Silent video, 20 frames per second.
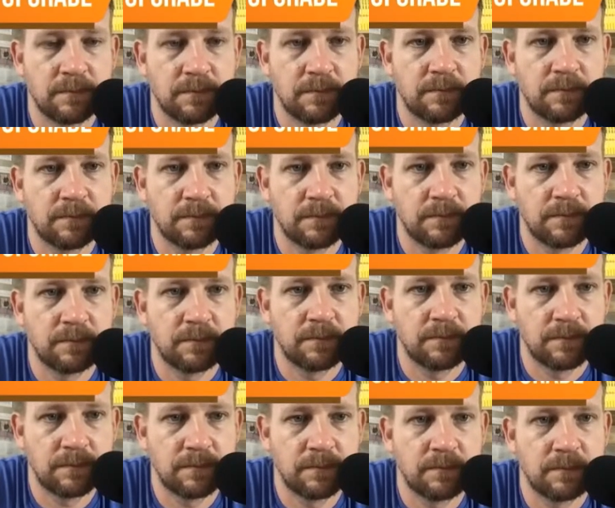
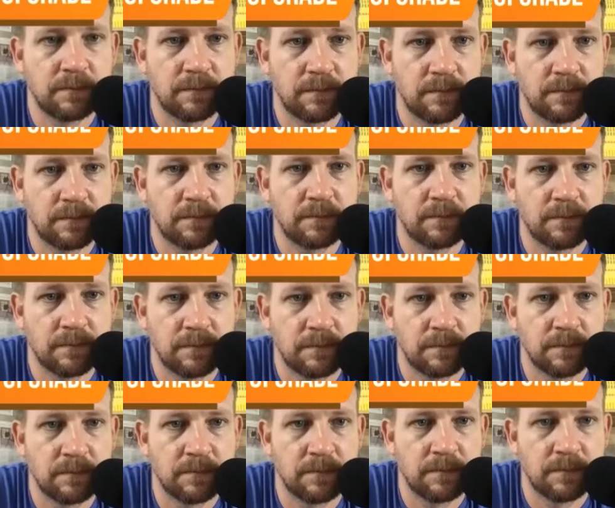
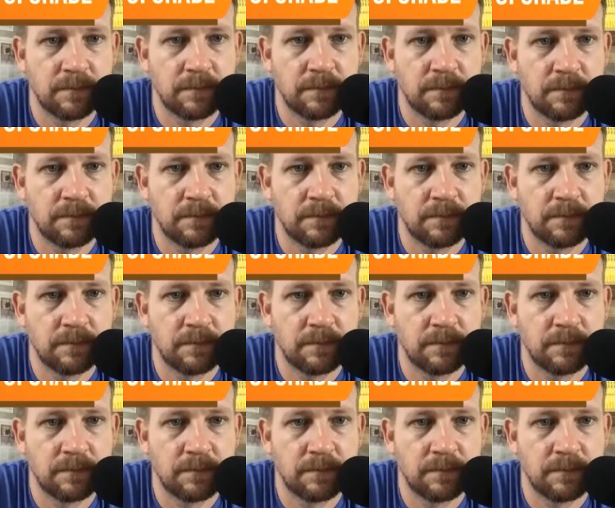[no speech]